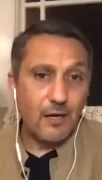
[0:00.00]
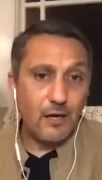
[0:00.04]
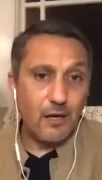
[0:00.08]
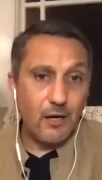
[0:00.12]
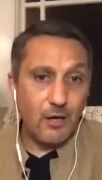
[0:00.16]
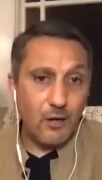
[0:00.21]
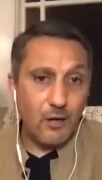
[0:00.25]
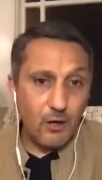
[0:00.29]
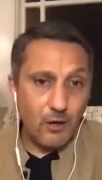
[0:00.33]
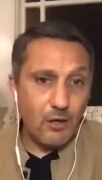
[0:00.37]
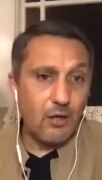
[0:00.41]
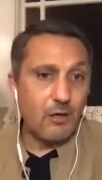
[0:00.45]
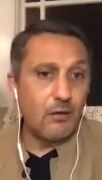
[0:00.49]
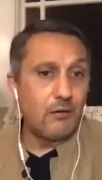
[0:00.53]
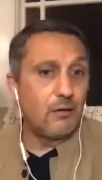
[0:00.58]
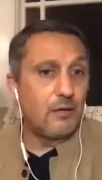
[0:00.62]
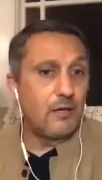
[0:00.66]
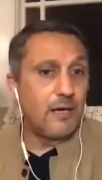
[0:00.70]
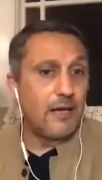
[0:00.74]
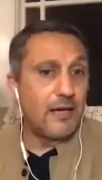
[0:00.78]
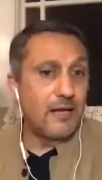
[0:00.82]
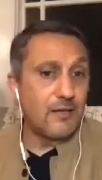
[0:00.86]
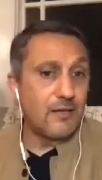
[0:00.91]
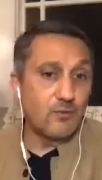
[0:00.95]
her,
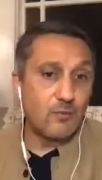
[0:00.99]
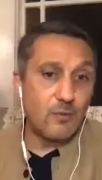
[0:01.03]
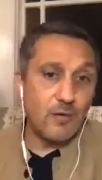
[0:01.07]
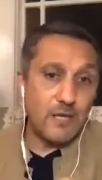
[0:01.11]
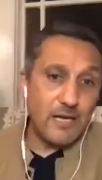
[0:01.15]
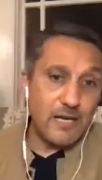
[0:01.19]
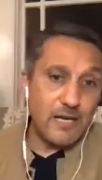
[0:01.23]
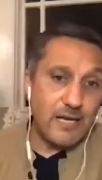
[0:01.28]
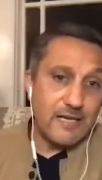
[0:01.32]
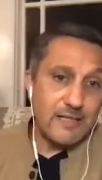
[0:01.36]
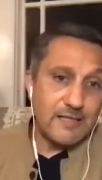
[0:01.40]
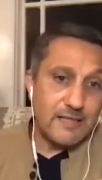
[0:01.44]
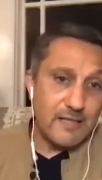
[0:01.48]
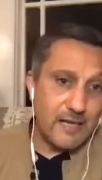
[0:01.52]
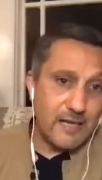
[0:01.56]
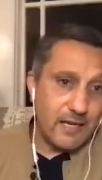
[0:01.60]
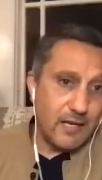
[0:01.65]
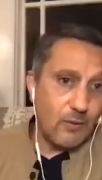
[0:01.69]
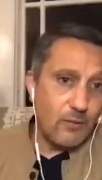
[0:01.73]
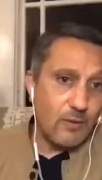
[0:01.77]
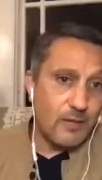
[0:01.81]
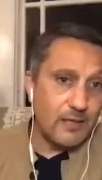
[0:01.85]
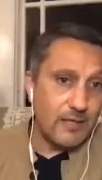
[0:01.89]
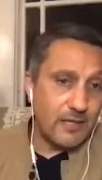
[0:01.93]
as well as
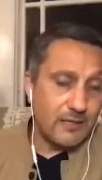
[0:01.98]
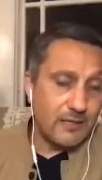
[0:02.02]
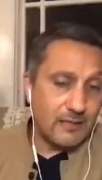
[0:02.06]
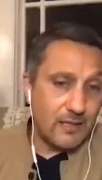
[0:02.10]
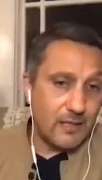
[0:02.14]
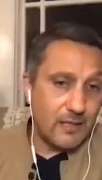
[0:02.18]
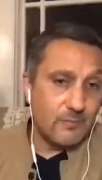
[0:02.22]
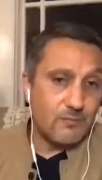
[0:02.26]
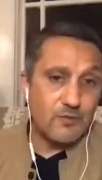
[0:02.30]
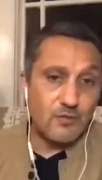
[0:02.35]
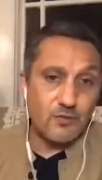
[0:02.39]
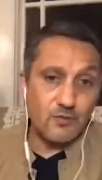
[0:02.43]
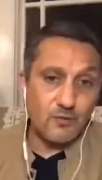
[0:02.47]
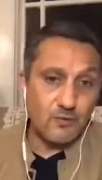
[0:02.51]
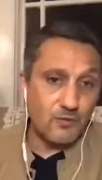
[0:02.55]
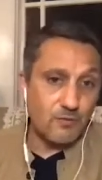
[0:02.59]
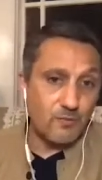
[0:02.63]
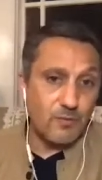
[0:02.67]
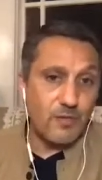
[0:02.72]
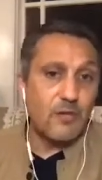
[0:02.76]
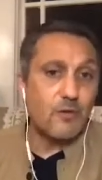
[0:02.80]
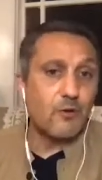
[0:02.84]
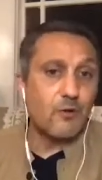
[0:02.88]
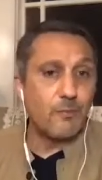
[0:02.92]
anyone that comes to
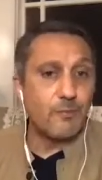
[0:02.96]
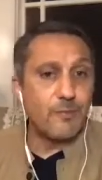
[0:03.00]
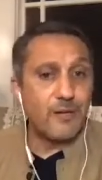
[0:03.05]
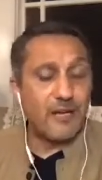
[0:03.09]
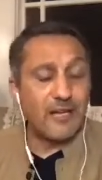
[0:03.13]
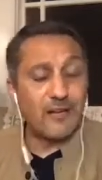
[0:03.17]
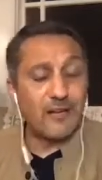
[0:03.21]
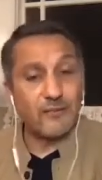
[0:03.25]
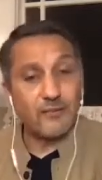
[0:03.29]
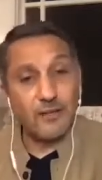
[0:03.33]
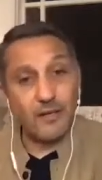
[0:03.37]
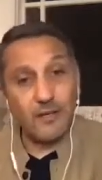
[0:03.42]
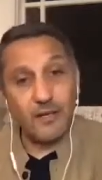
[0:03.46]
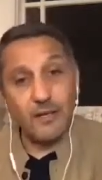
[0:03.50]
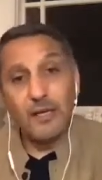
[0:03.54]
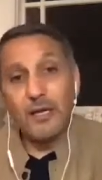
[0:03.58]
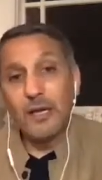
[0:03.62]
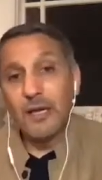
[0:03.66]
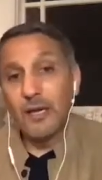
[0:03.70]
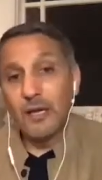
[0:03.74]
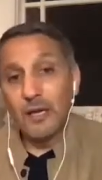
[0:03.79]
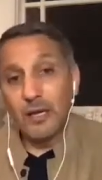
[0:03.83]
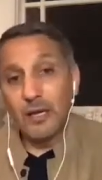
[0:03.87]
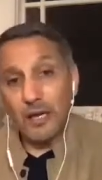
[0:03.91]
speak on
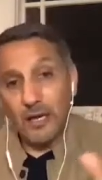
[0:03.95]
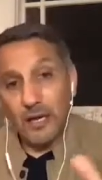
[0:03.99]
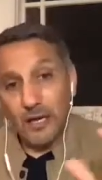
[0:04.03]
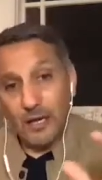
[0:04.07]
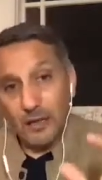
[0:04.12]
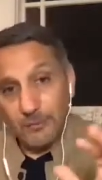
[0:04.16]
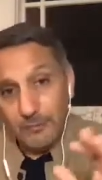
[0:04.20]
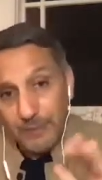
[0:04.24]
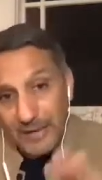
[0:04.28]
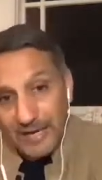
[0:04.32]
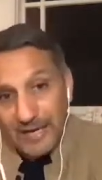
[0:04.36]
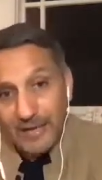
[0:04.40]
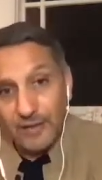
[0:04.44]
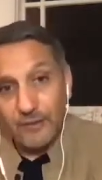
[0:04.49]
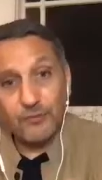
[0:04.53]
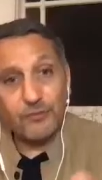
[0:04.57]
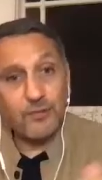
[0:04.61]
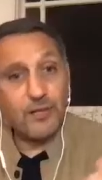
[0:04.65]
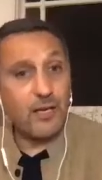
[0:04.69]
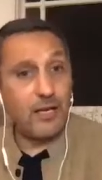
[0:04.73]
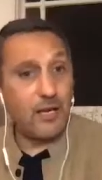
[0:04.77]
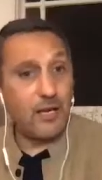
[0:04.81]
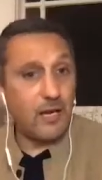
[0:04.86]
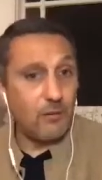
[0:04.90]

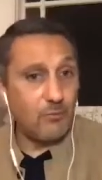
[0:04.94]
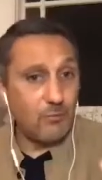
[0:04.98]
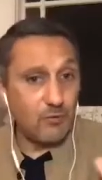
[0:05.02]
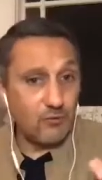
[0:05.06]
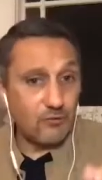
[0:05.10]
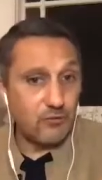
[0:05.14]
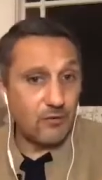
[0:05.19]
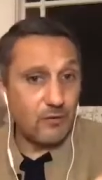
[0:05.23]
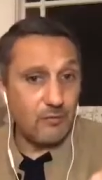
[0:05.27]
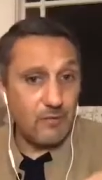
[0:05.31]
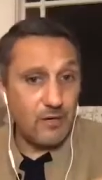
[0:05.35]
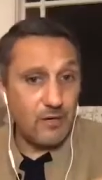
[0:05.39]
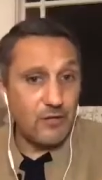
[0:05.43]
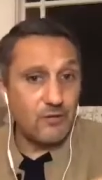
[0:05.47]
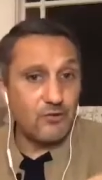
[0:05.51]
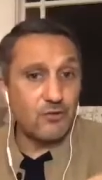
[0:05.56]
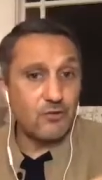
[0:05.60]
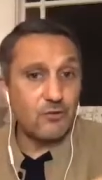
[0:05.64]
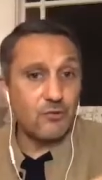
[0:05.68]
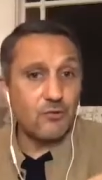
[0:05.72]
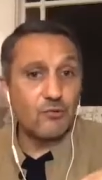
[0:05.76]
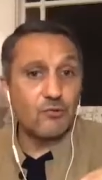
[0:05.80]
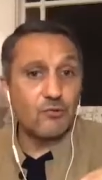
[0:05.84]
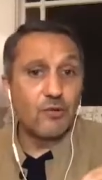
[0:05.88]
Palestine and Muslim
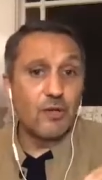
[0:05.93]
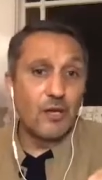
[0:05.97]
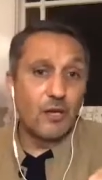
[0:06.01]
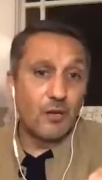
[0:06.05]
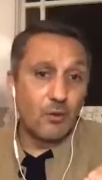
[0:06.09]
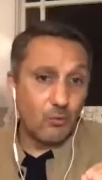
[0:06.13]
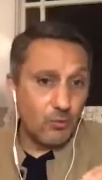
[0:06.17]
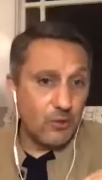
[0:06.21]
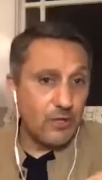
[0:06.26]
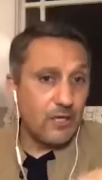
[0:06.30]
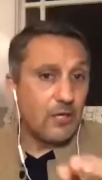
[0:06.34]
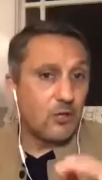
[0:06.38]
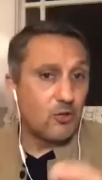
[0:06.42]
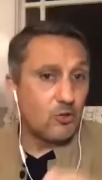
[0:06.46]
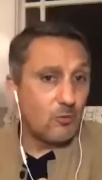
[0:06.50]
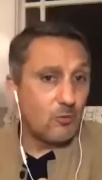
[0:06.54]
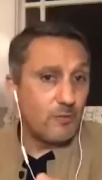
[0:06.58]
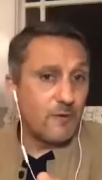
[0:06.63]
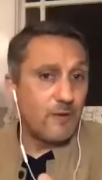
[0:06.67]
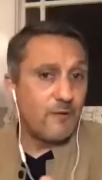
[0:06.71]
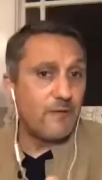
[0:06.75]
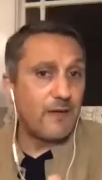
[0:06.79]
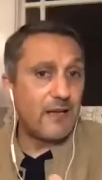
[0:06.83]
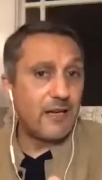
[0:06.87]
issues, we need to
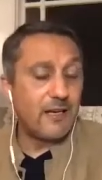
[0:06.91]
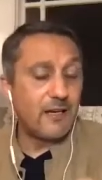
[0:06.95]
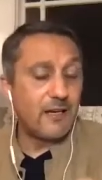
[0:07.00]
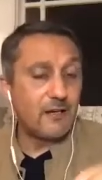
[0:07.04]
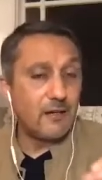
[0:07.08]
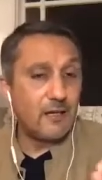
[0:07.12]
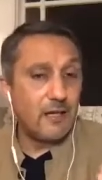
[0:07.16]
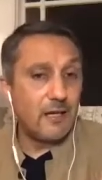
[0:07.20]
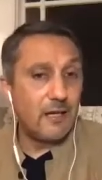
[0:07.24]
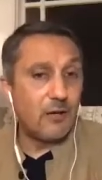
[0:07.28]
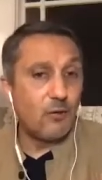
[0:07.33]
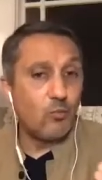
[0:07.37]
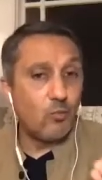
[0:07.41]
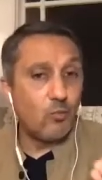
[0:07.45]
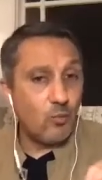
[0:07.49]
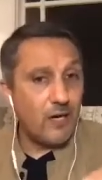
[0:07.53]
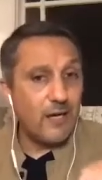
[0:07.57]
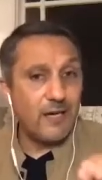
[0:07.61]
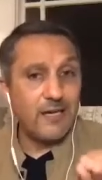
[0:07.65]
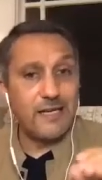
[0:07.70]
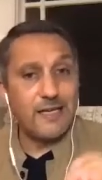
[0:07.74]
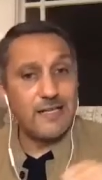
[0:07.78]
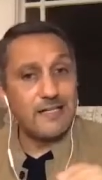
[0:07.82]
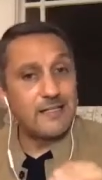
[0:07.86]
be very clear,
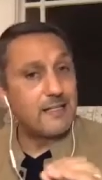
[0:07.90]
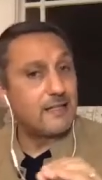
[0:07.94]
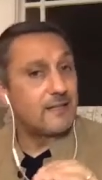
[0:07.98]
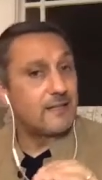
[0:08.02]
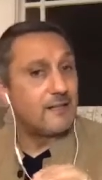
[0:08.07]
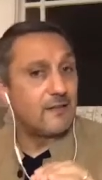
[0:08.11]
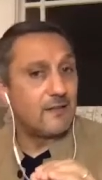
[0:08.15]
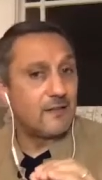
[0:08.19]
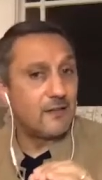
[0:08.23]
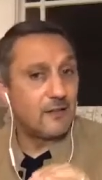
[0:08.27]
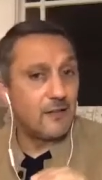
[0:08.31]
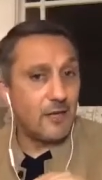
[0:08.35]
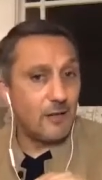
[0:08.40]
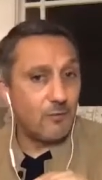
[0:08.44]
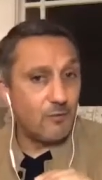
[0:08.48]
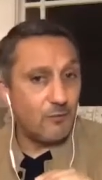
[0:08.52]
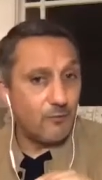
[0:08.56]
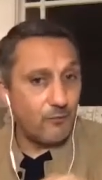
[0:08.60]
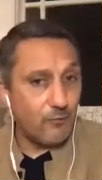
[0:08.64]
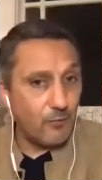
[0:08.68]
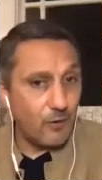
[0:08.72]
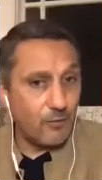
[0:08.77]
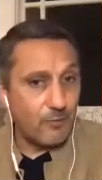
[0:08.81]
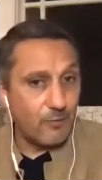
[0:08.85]
why is it
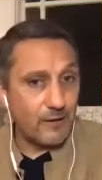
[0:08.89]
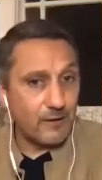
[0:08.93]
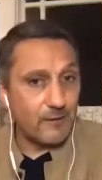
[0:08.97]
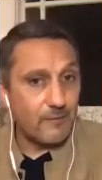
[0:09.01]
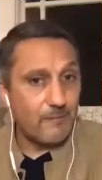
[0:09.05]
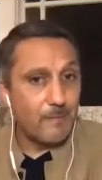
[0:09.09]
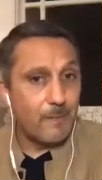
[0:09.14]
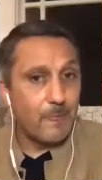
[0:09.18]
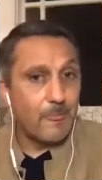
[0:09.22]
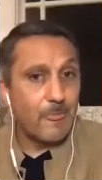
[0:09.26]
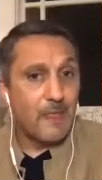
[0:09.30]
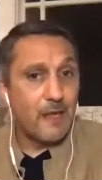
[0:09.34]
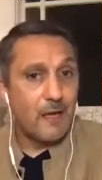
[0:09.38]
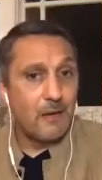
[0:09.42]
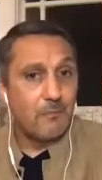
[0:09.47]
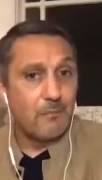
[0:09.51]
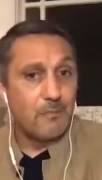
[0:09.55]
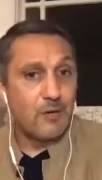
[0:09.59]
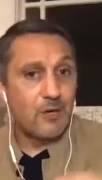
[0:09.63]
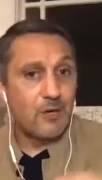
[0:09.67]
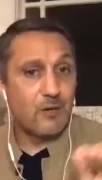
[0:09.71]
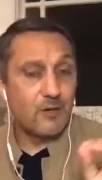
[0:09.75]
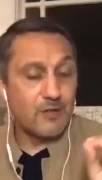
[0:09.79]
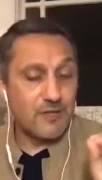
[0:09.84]
Islamophobic?
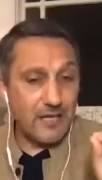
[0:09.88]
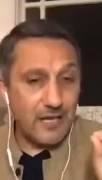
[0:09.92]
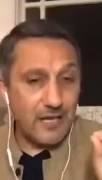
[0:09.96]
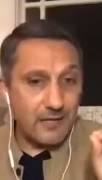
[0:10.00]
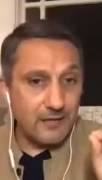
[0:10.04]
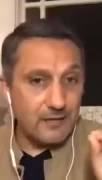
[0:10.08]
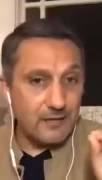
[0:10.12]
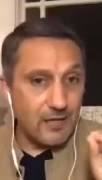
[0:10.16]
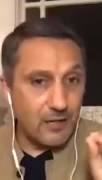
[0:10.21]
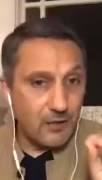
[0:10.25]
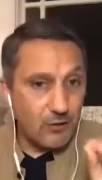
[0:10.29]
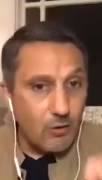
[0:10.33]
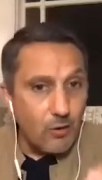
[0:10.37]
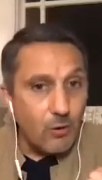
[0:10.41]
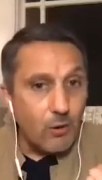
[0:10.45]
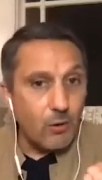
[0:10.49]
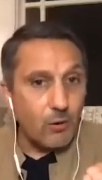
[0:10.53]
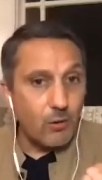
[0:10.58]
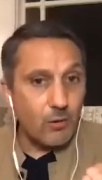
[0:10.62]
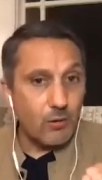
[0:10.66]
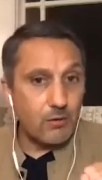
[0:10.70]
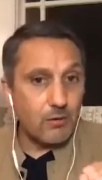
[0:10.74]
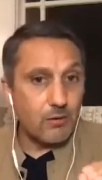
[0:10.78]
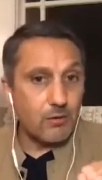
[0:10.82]
Because at the
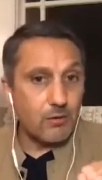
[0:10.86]
core